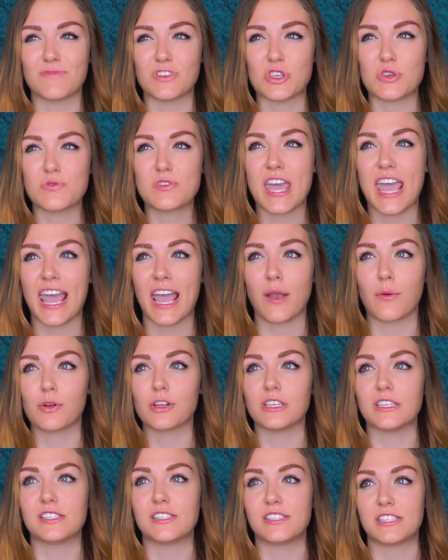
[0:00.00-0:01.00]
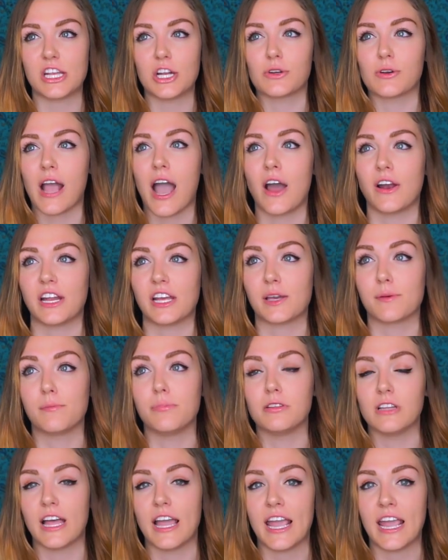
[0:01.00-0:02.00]
you can't really sit around and
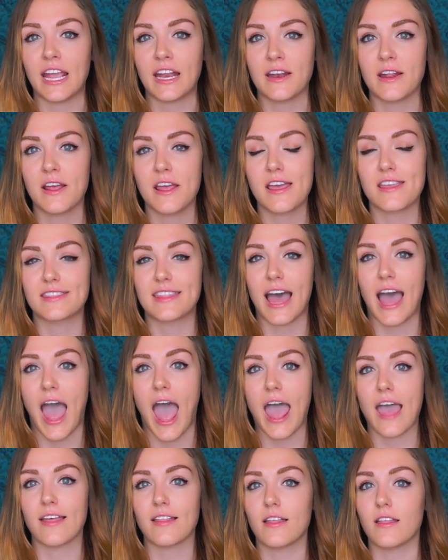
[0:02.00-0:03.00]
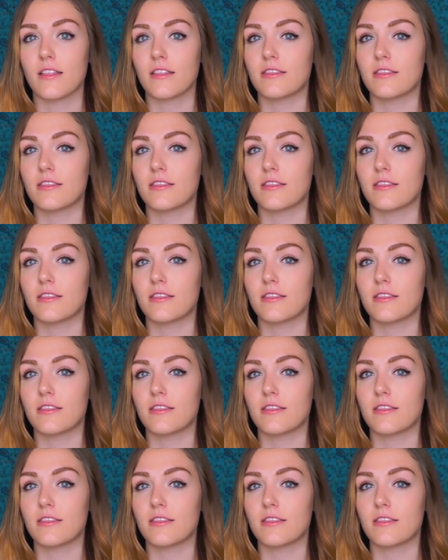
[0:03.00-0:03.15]
complain that